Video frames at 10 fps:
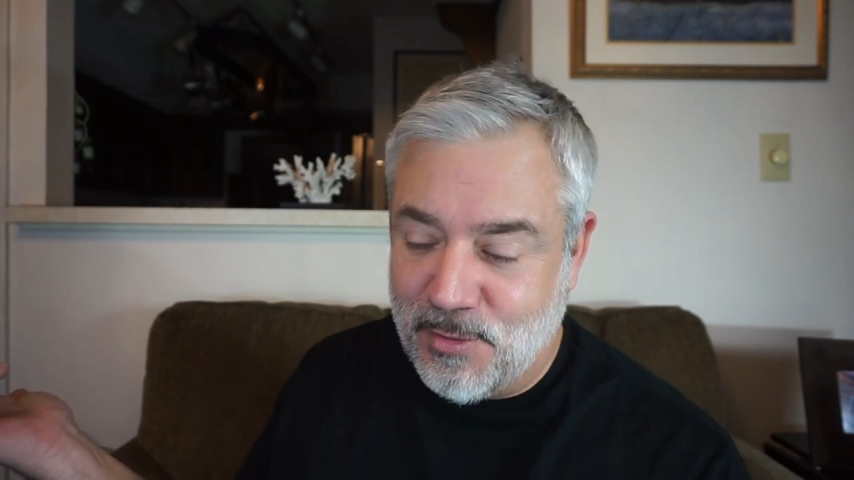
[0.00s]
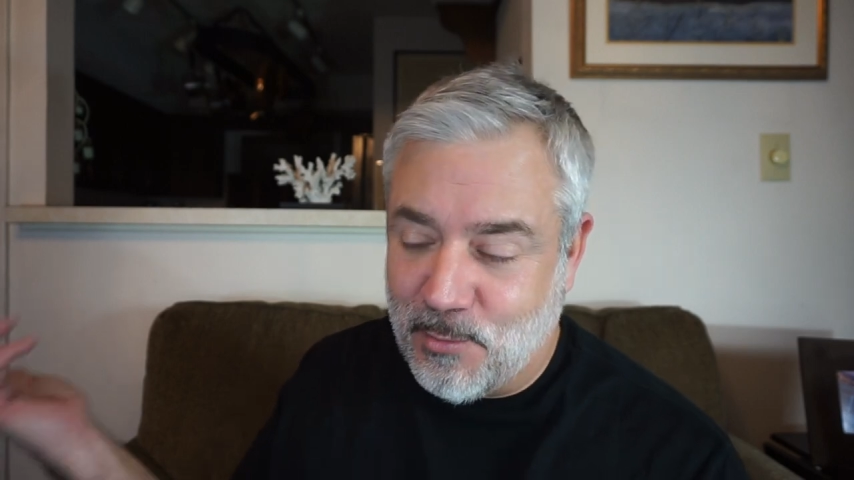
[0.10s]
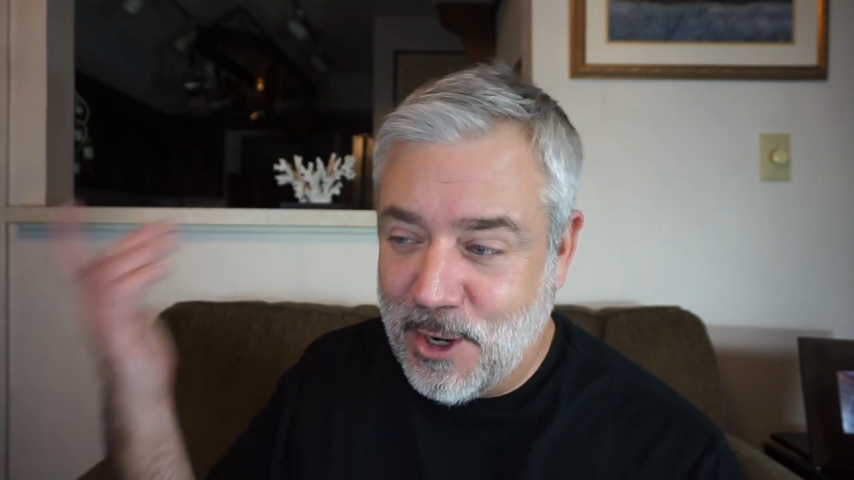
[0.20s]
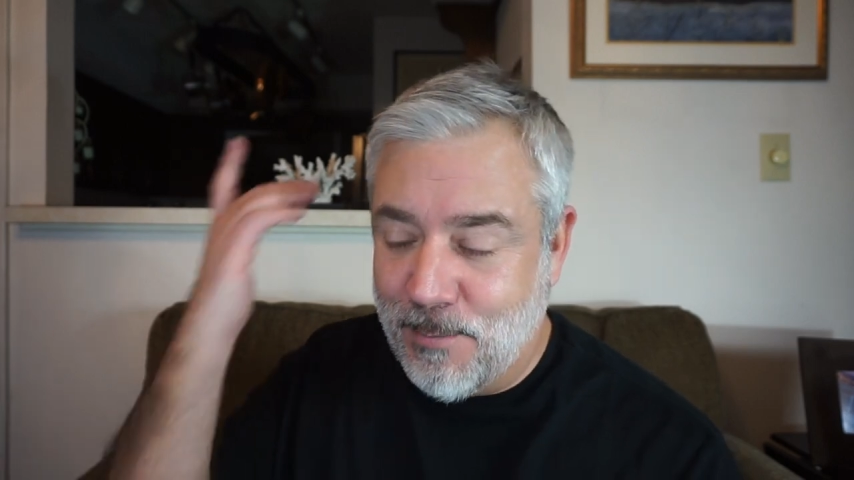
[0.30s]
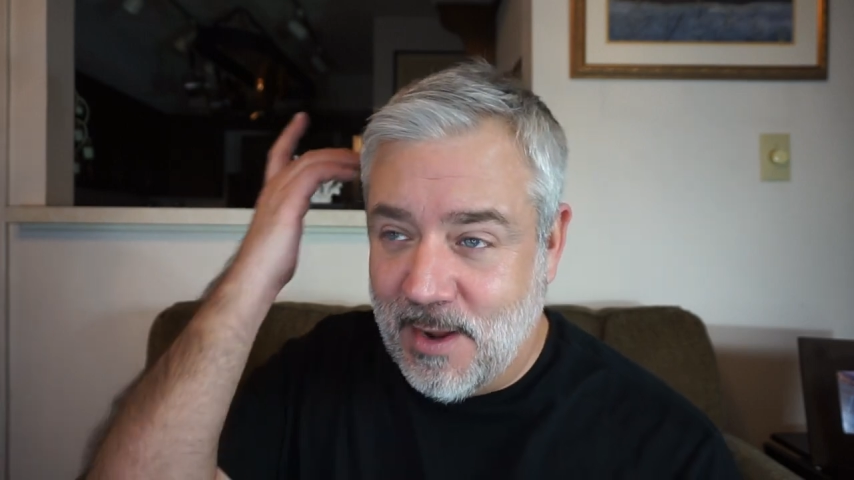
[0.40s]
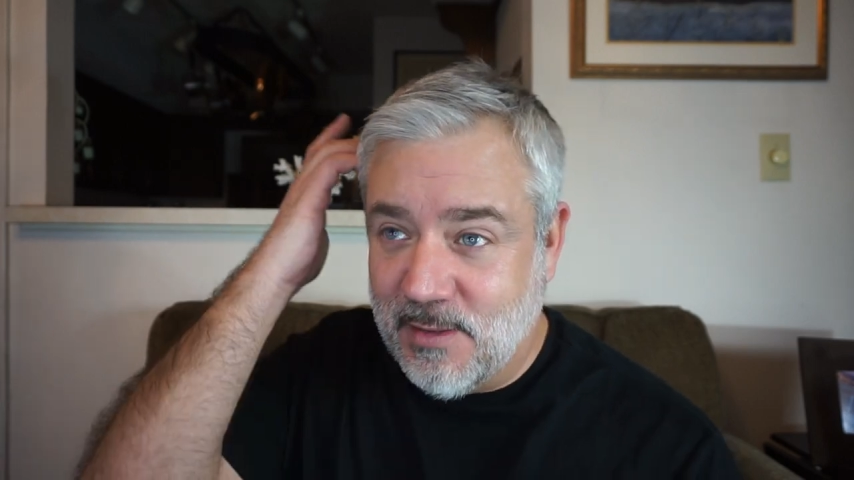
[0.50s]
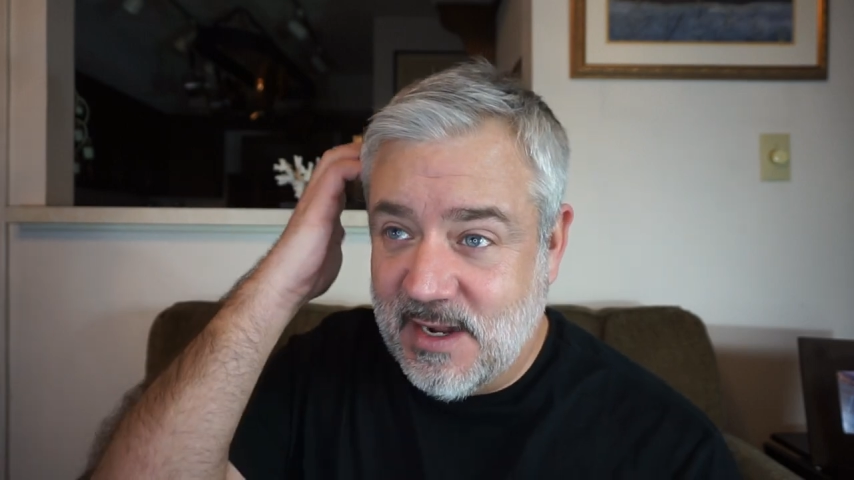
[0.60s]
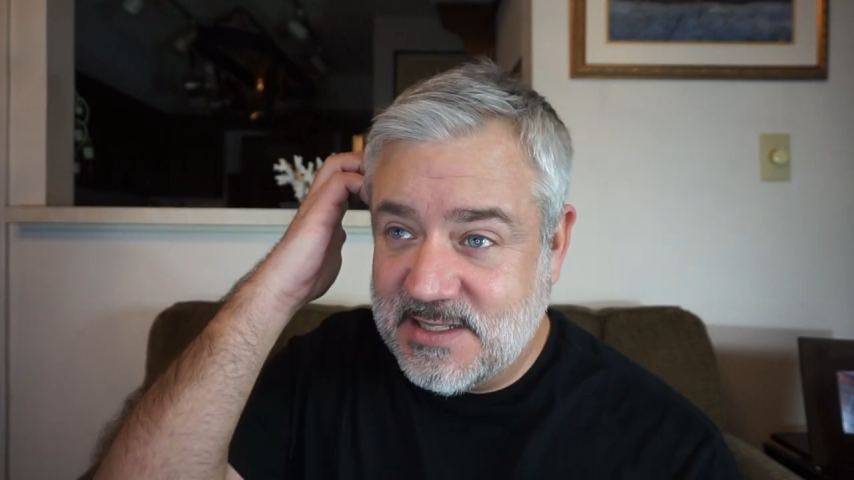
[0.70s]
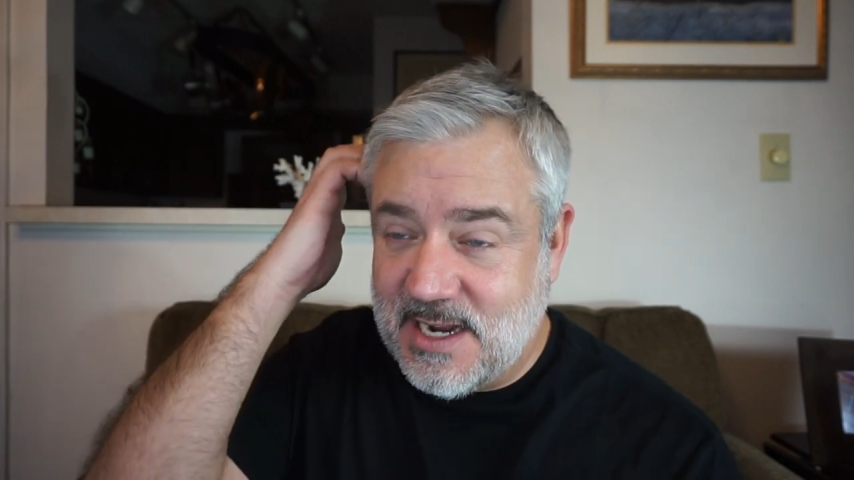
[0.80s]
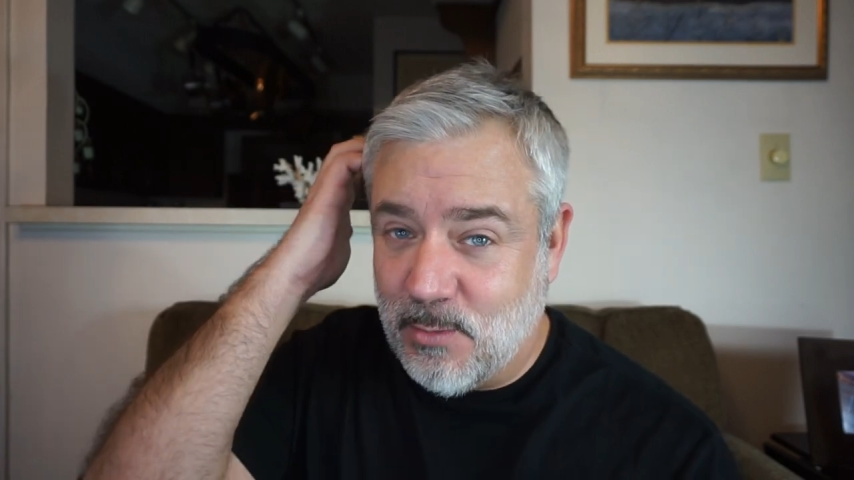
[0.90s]
3 on my
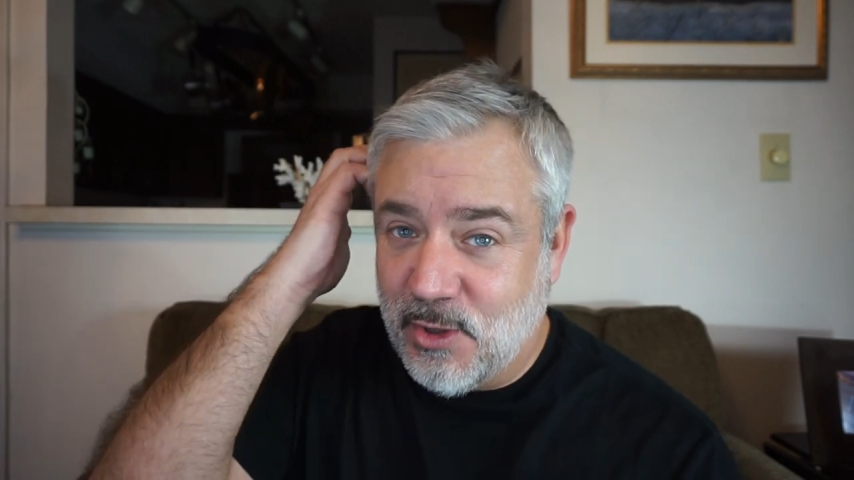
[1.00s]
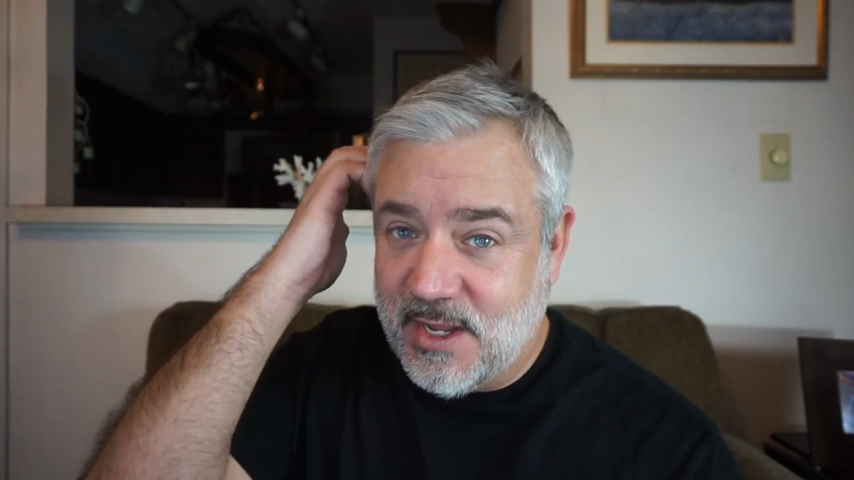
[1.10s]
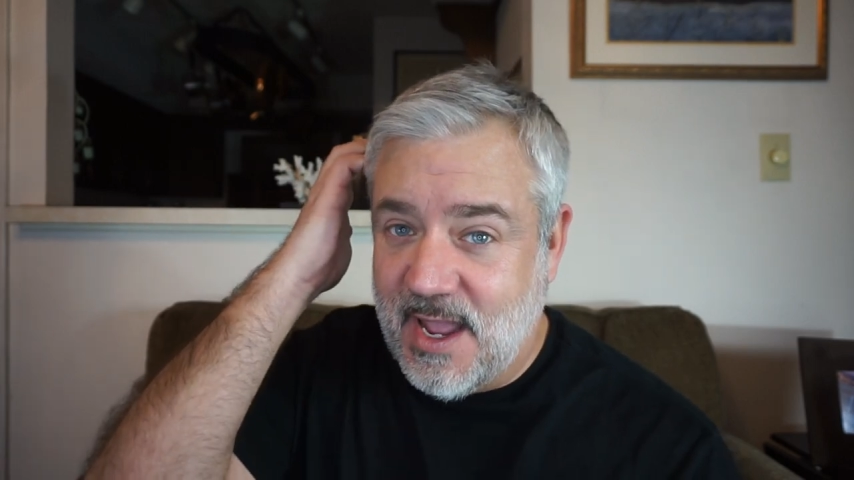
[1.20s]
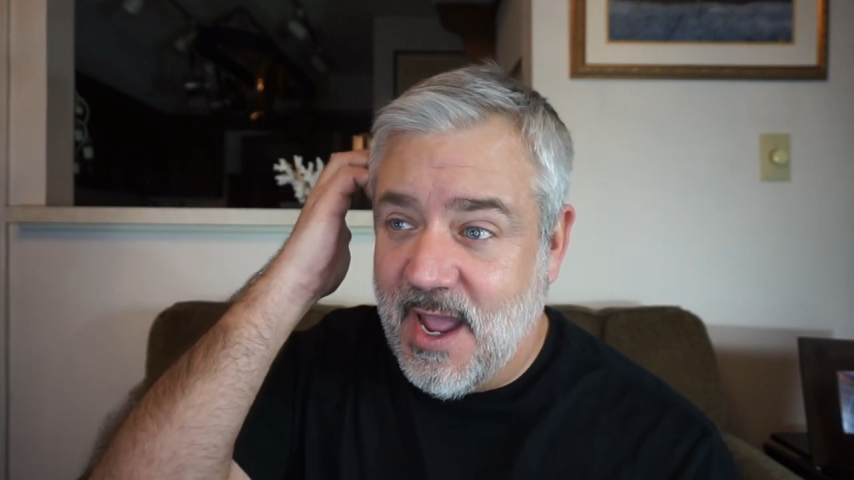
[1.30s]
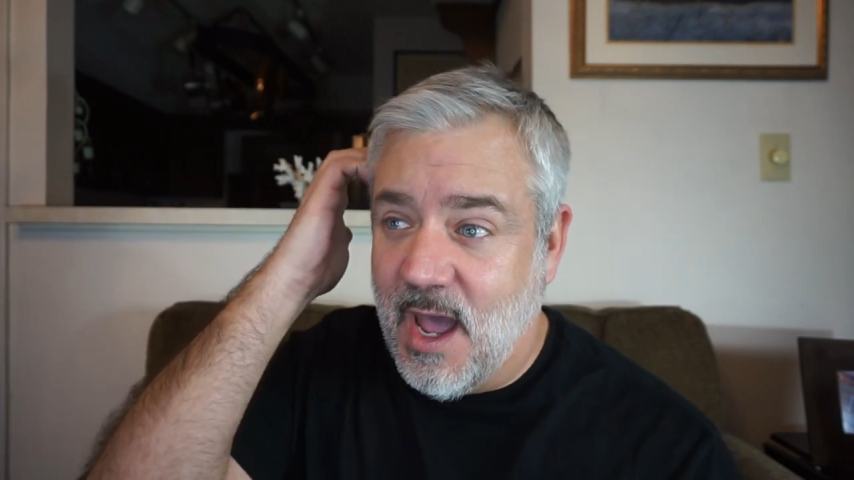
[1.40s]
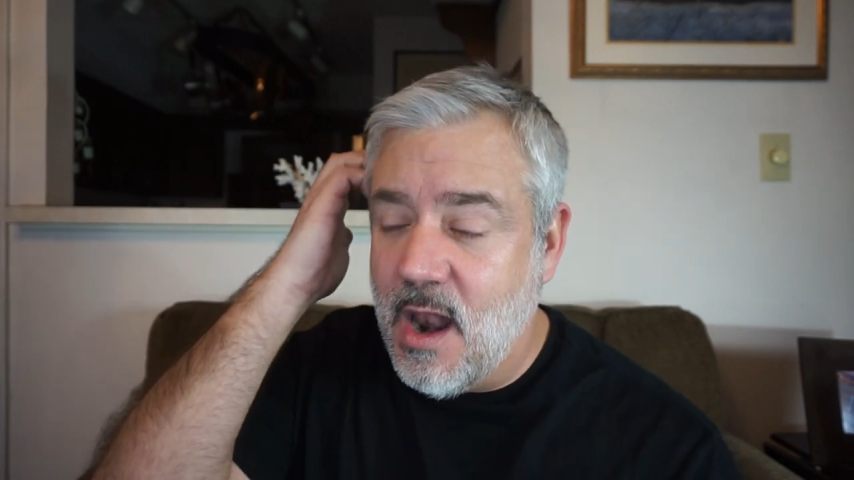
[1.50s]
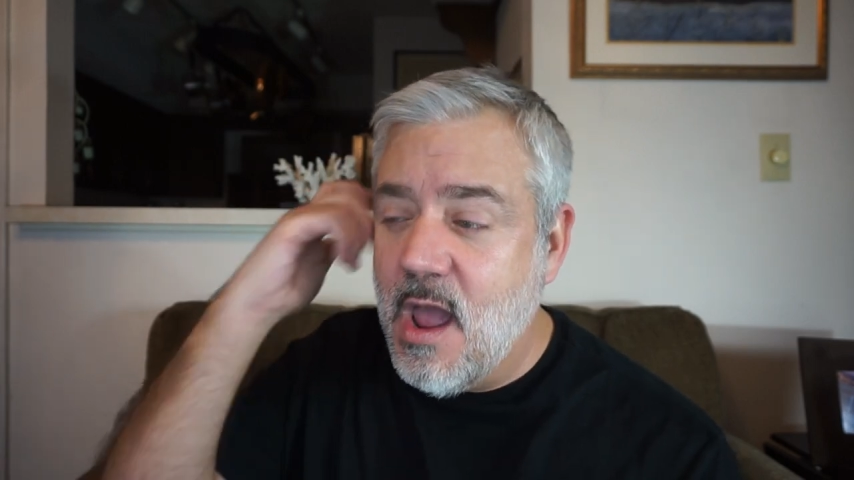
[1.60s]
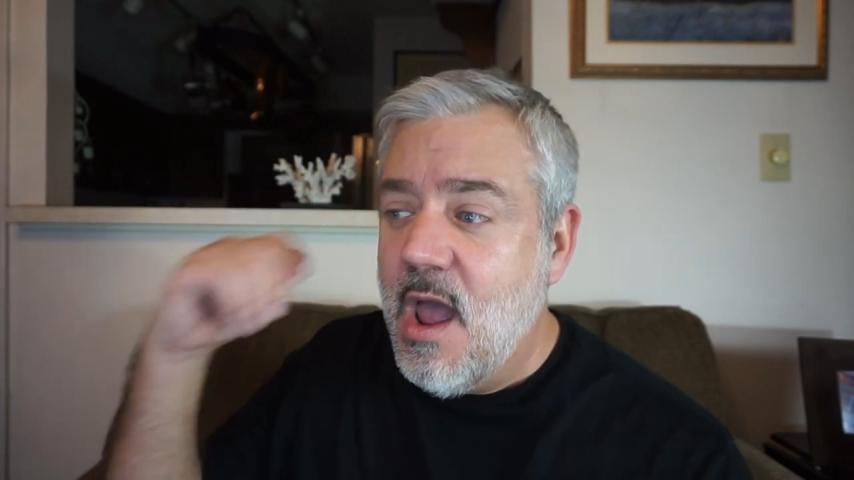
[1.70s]
list. I really can't.